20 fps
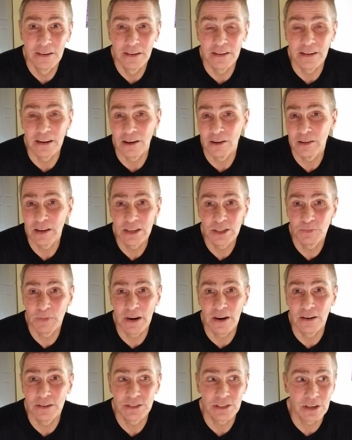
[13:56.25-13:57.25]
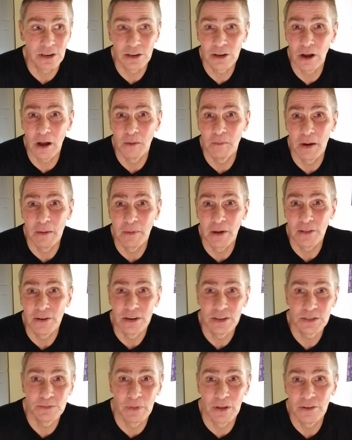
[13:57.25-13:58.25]
You know, his parents are going to call my mother.
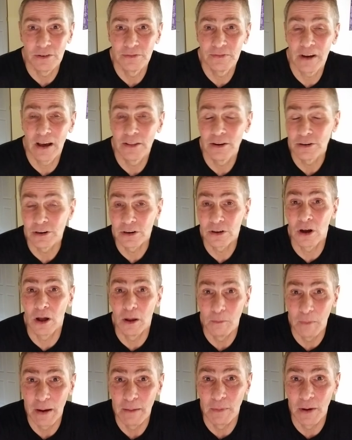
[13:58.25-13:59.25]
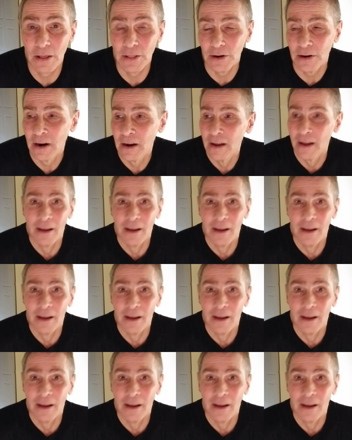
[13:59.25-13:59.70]
His mother and father are going to call my mother,